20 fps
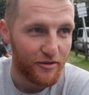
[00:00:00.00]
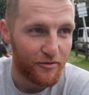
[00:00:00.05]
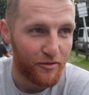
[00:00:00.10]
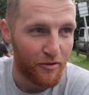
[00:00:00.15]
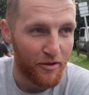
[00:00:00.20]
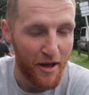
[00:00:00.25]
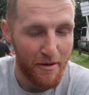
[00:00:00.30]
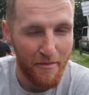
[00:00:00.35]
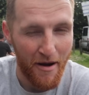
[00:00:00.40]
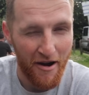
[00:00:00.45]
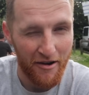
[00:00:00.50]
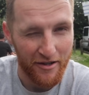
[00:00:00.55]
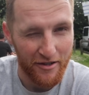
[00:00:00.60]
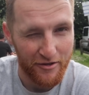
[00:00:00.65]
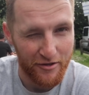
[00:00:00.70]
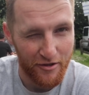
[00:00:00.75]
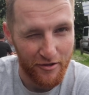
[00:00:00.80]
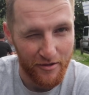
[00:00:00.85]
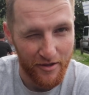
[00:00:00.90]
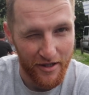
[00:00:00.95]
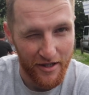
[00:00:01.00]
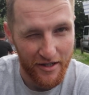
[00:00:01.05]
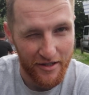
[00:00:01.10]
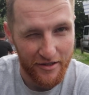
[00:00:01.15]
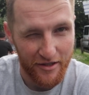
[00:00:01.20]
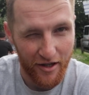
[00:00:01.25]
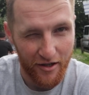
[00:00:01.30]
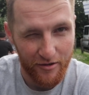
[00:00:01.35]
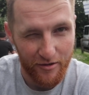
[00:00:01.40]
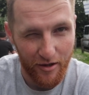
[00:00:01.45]
We'll get married in 2 years,
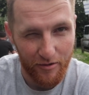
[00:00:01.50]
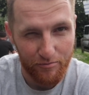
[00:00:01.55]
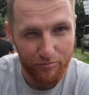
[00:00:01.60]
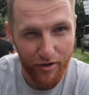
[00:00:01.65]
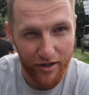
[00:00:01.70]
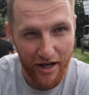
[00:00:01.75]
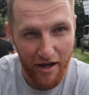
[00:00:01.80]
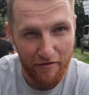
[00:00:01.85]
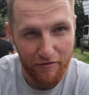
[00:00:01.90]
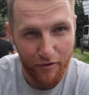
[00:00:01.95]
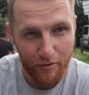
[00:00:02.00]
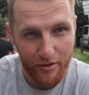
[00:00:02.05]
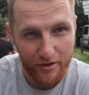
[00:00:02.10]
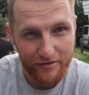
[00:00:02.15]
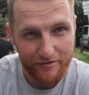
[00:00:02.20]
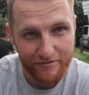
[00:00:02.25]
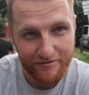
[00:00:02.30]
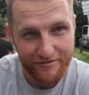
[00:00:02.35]
so I'll bring that forward.